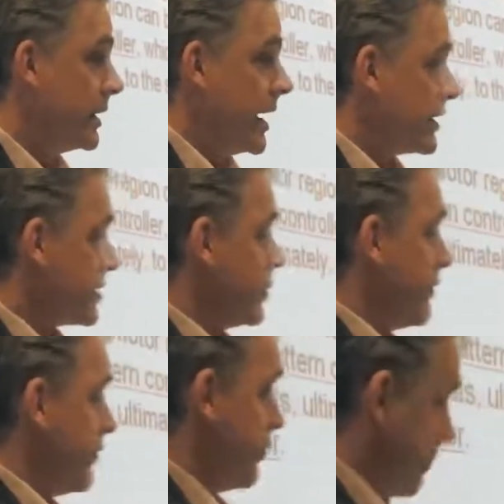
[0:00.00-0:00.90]
And so
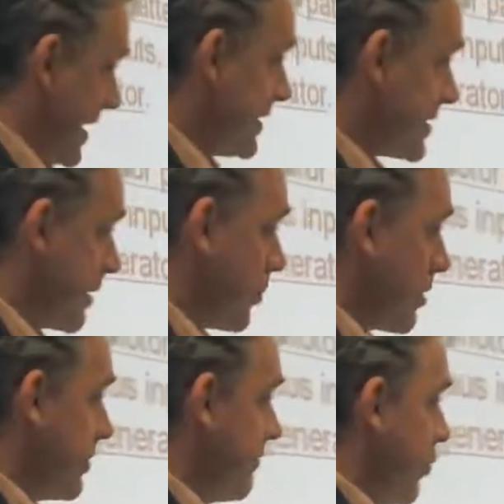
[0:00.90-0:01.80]
if you've been
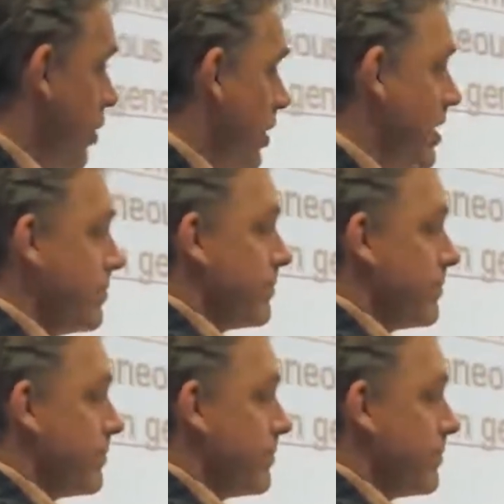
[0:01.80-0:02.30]
somewhere before,